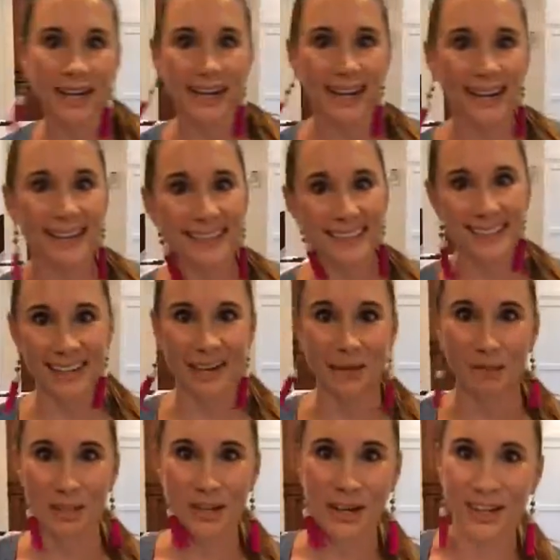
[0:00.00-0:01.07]
Okay, it's
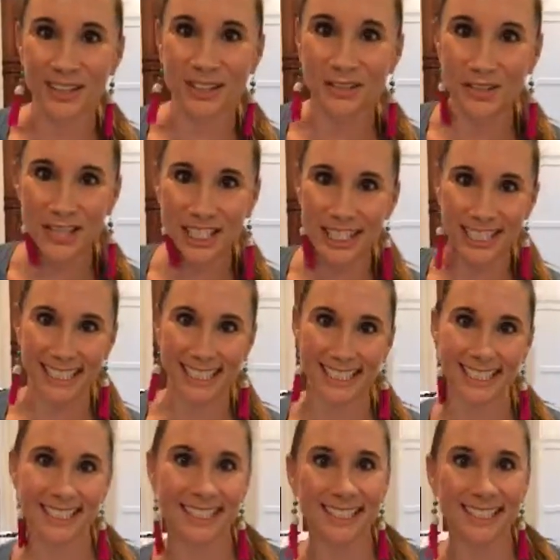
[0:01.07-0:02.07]
time to talk nutrition.